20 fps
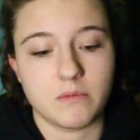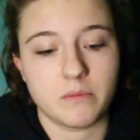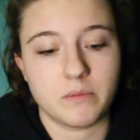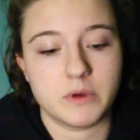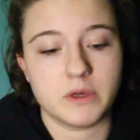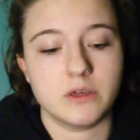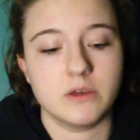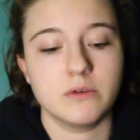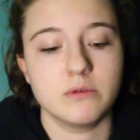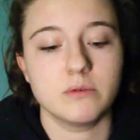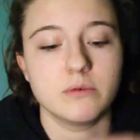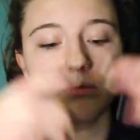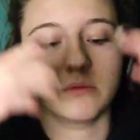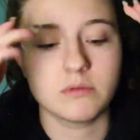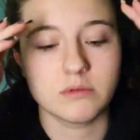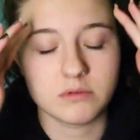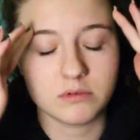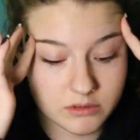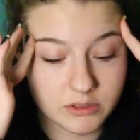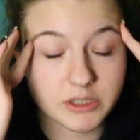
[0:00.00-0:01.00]
But you
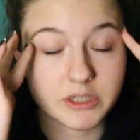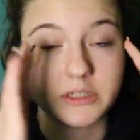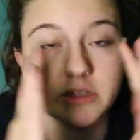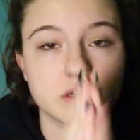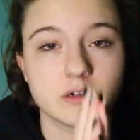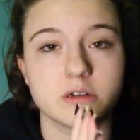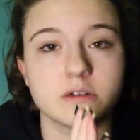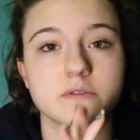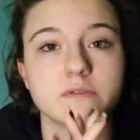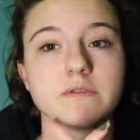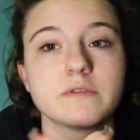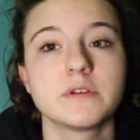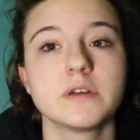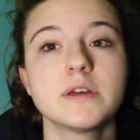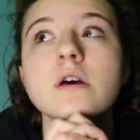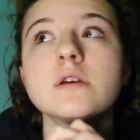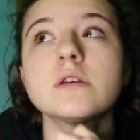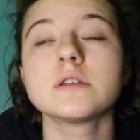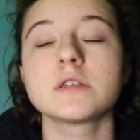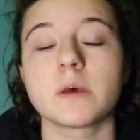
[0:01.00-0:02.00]
deserve
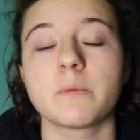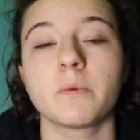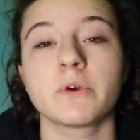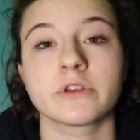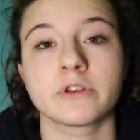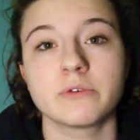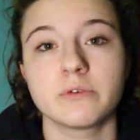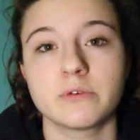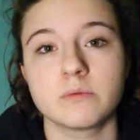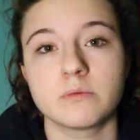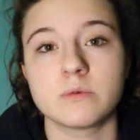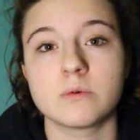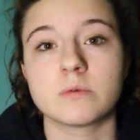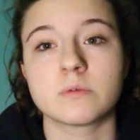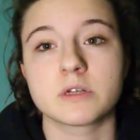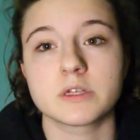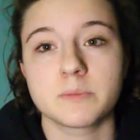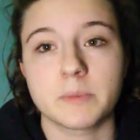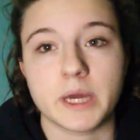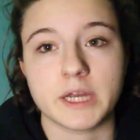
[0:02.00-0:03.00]
someone who will
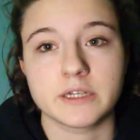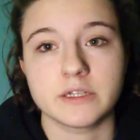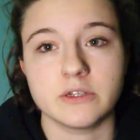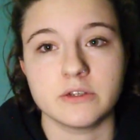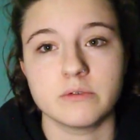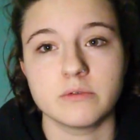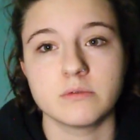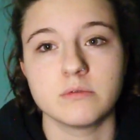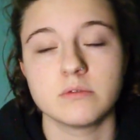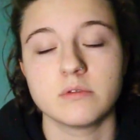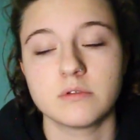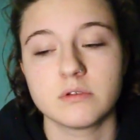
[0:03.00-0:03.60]
respect you